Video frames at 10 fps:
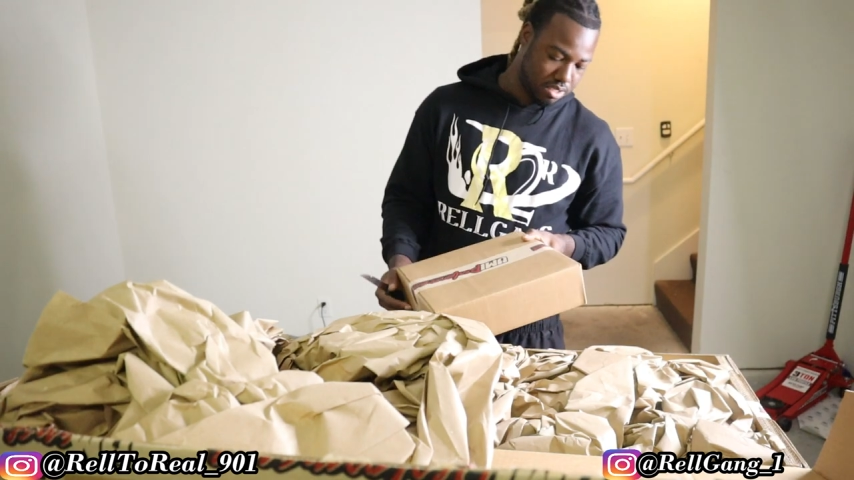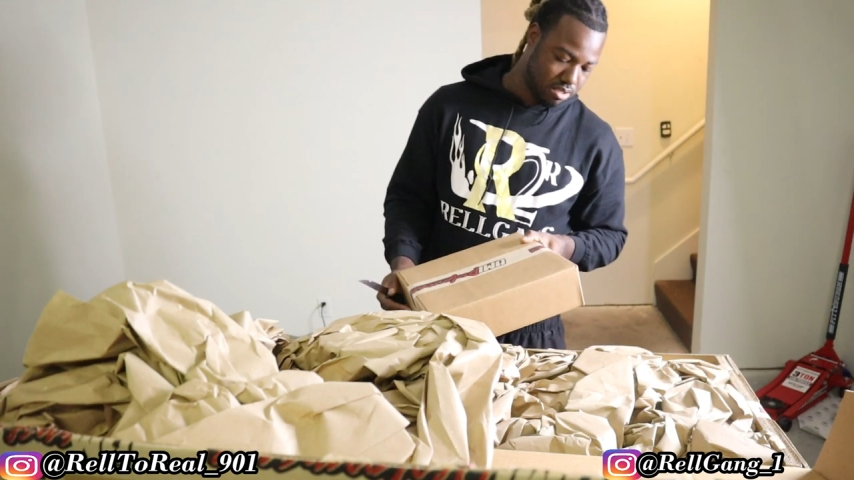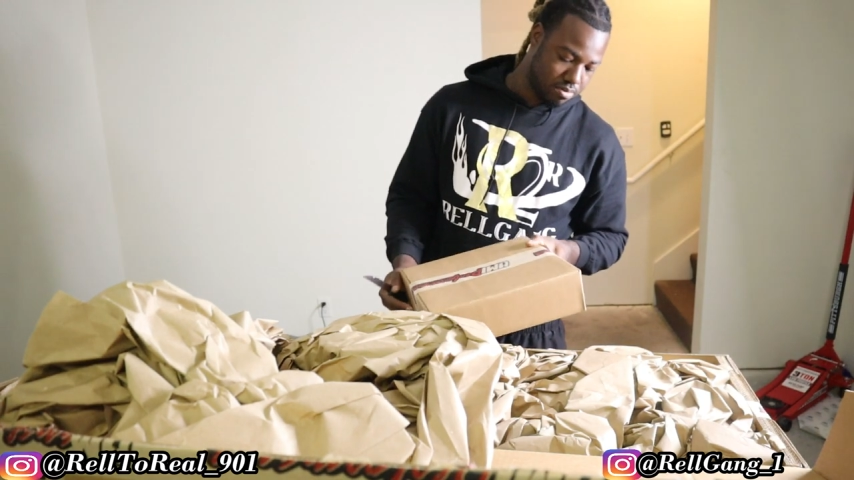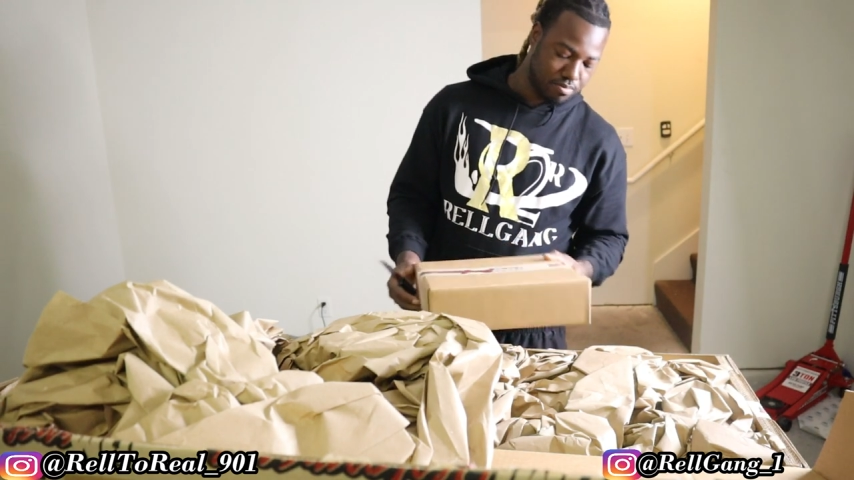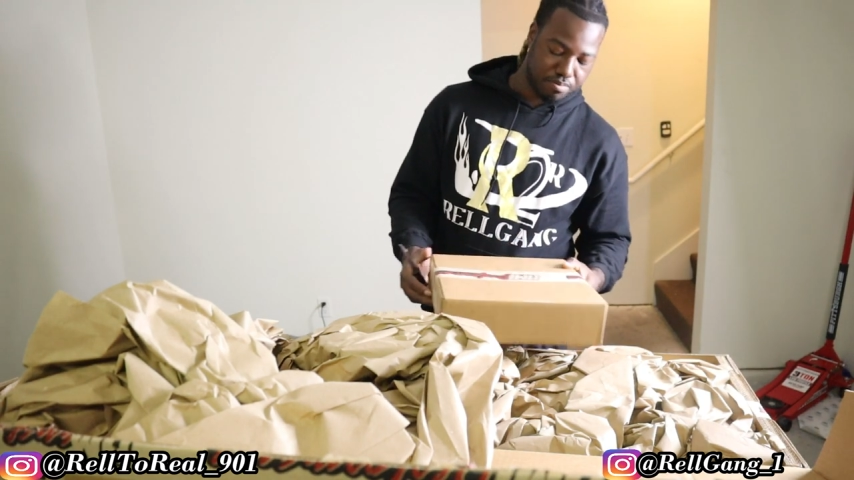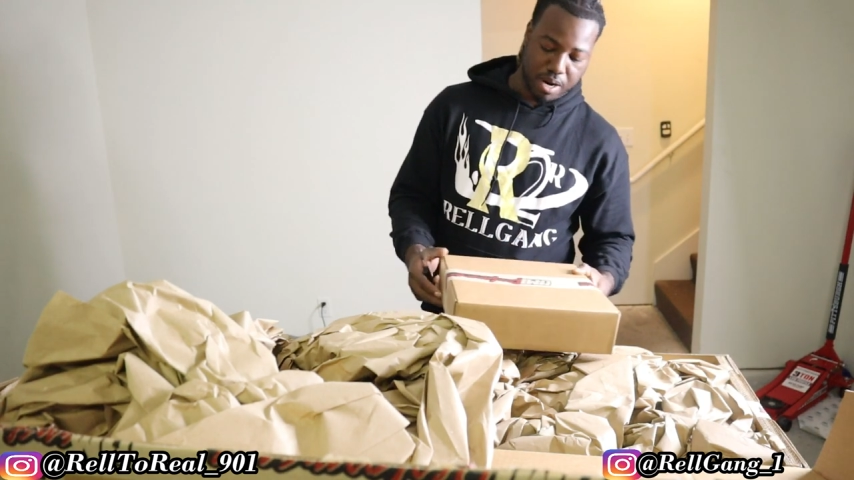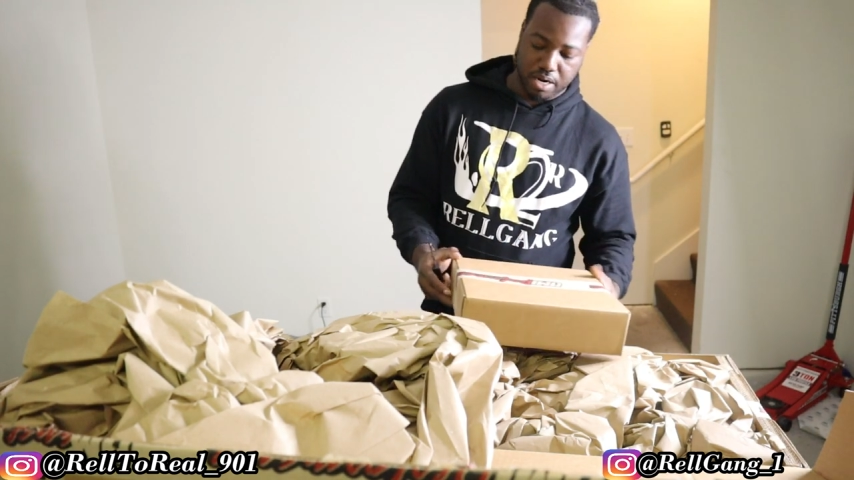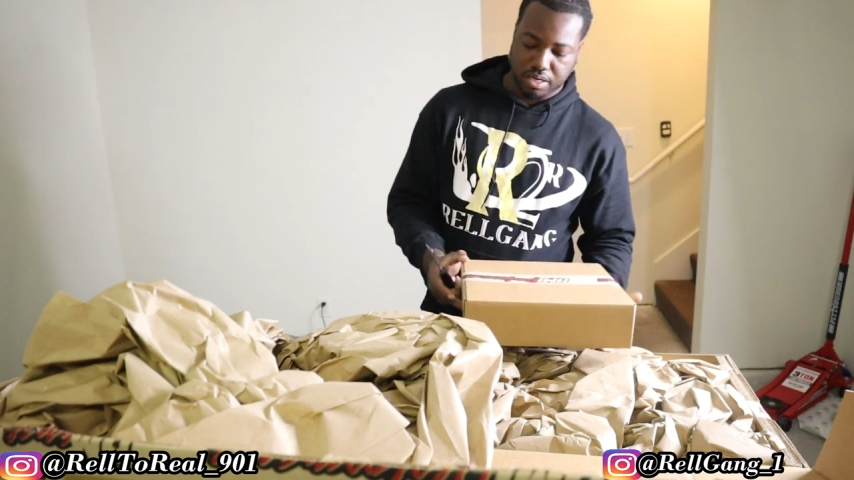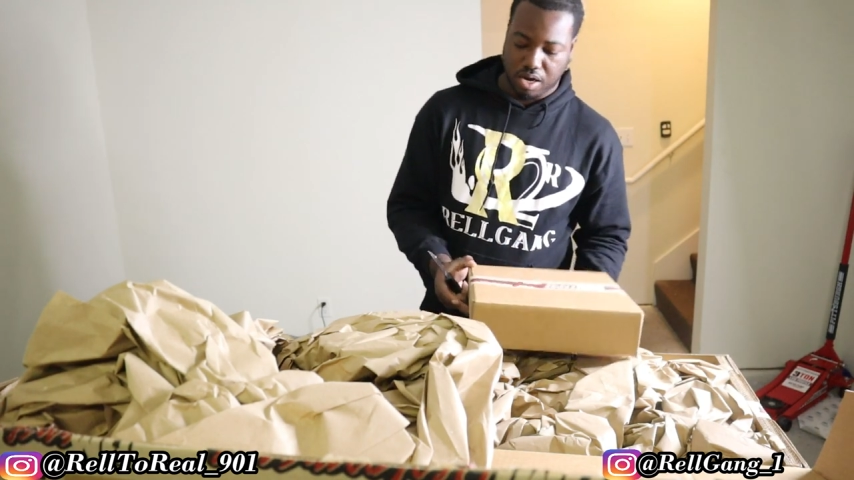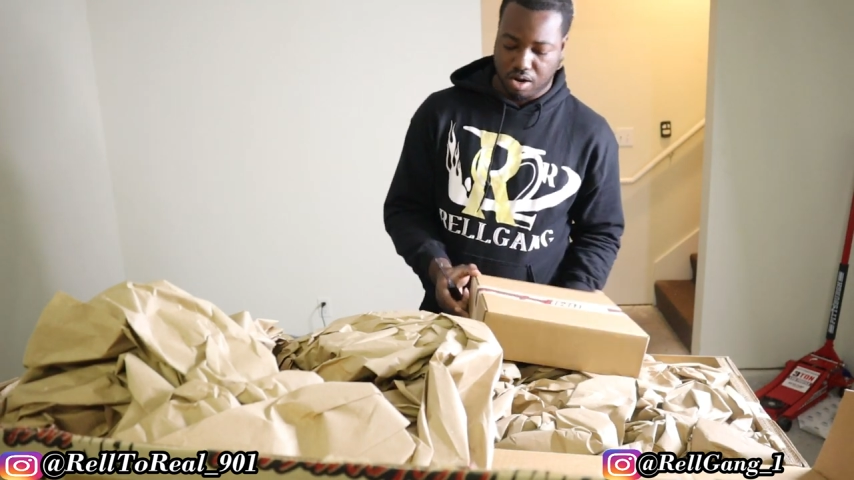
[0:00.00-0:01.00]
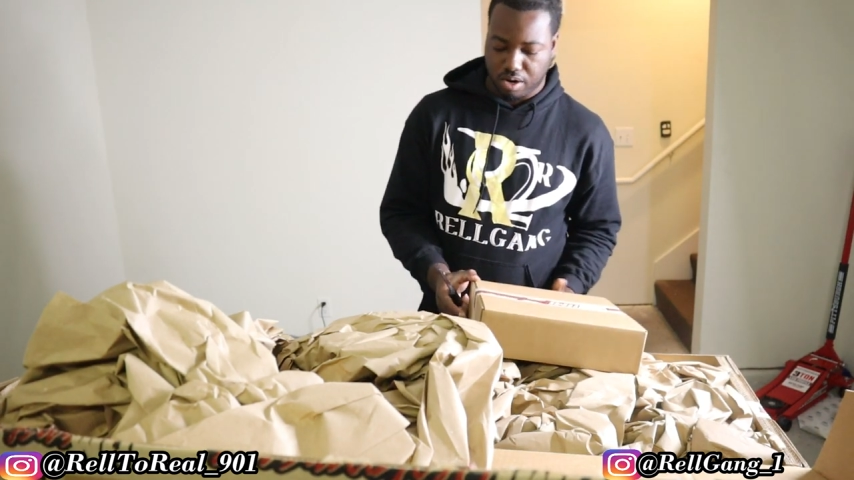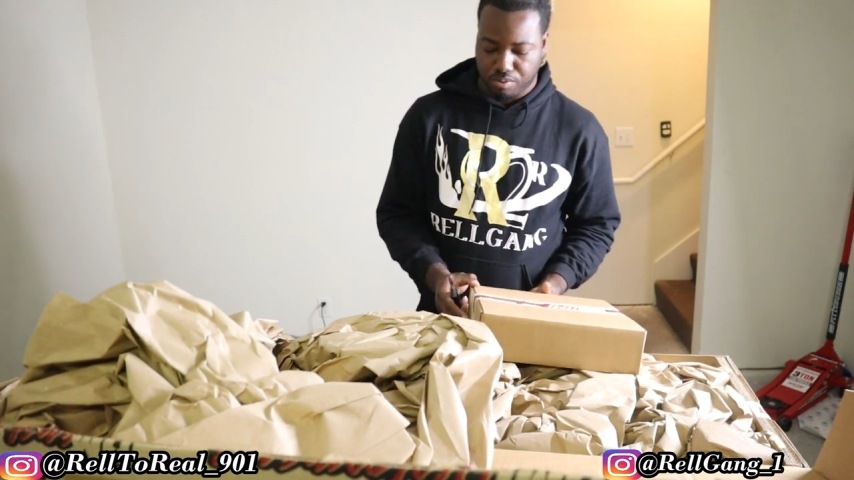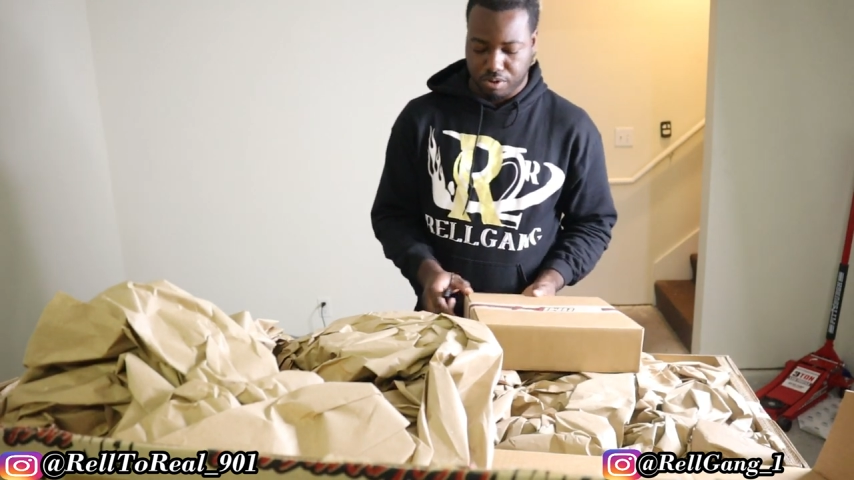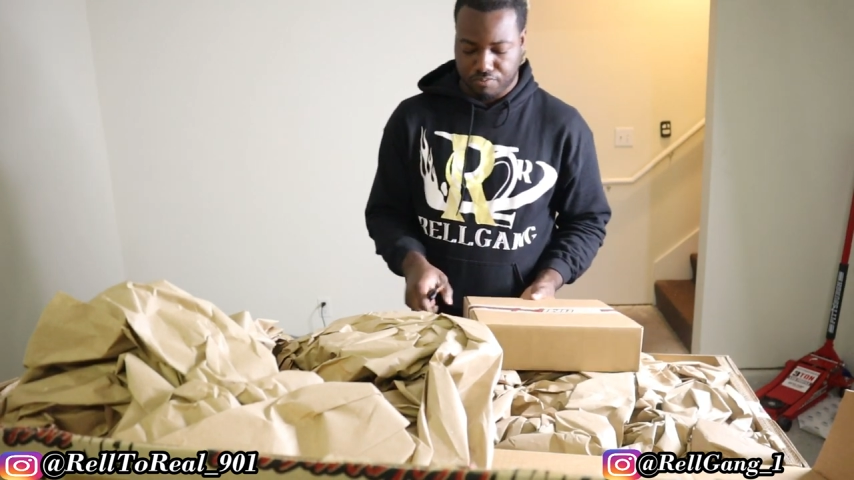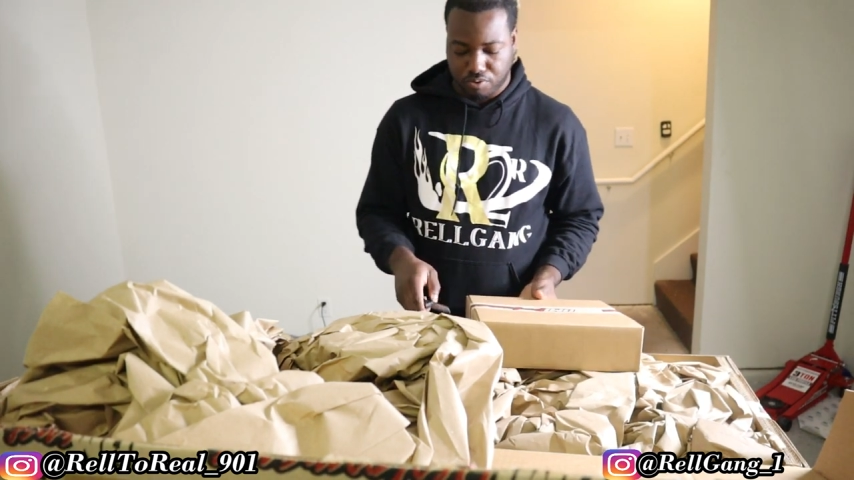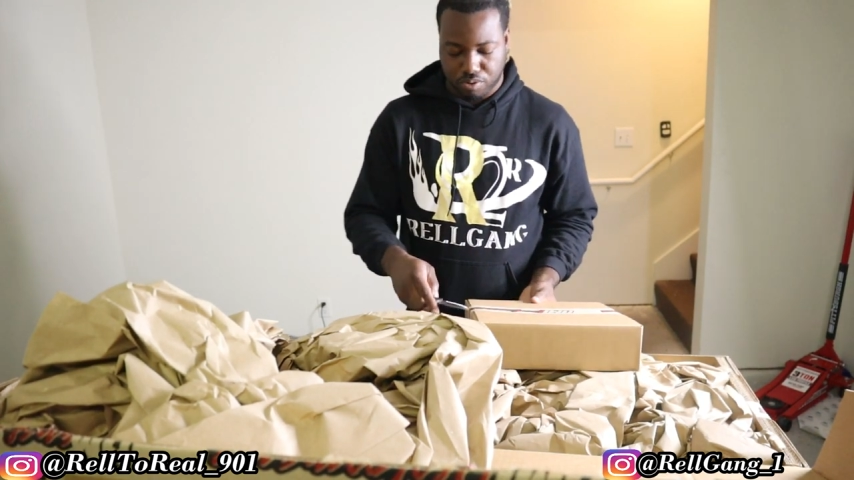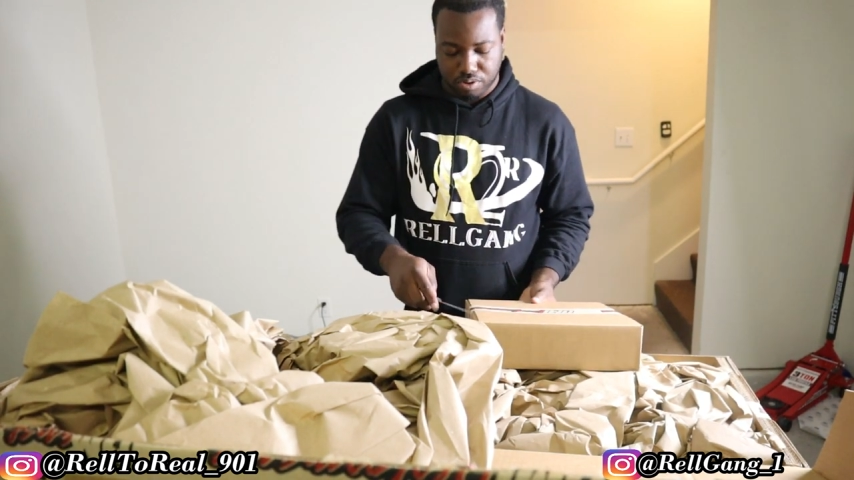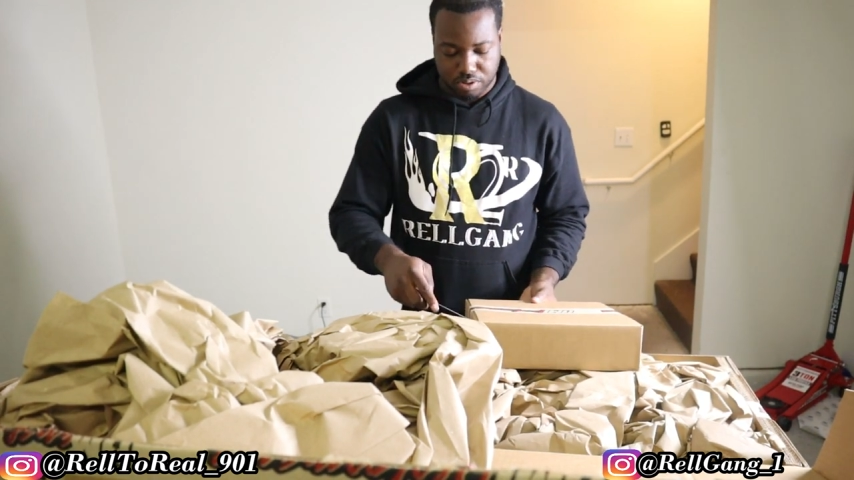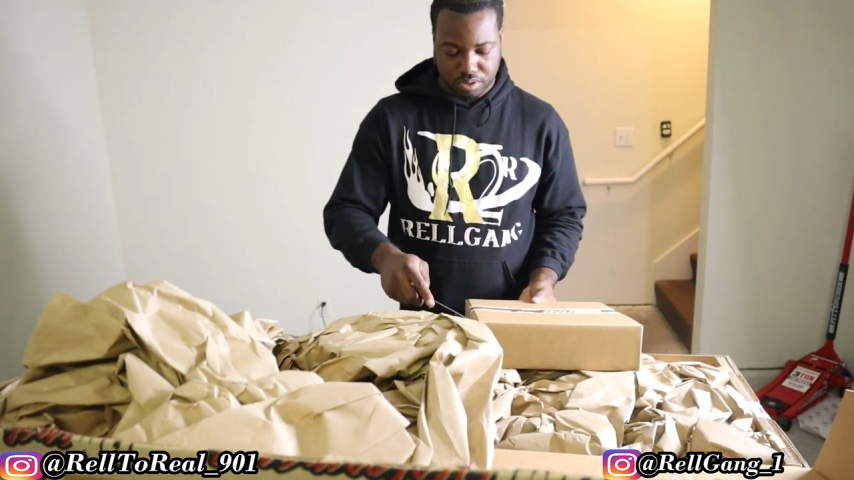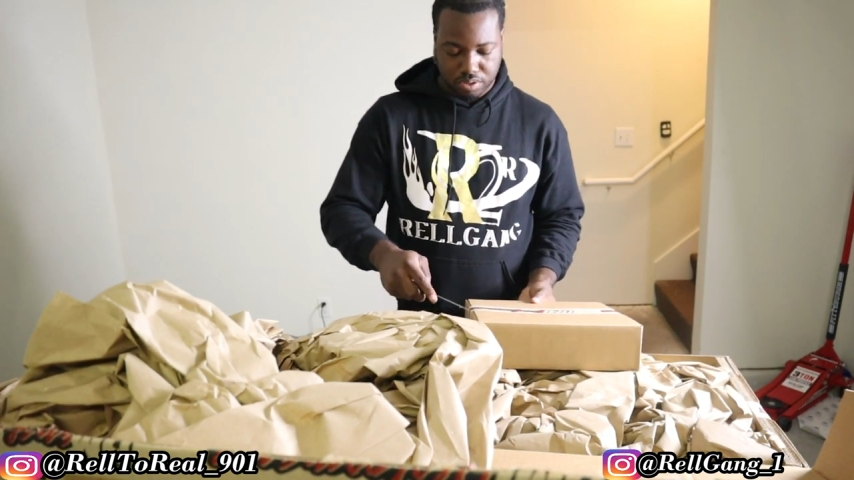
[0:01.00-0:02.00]
is. Probably the hardware for
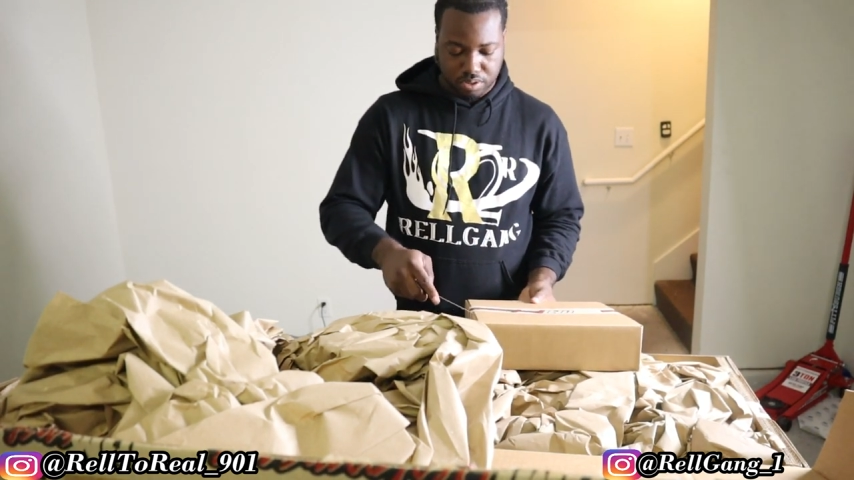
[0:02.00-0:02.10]
it.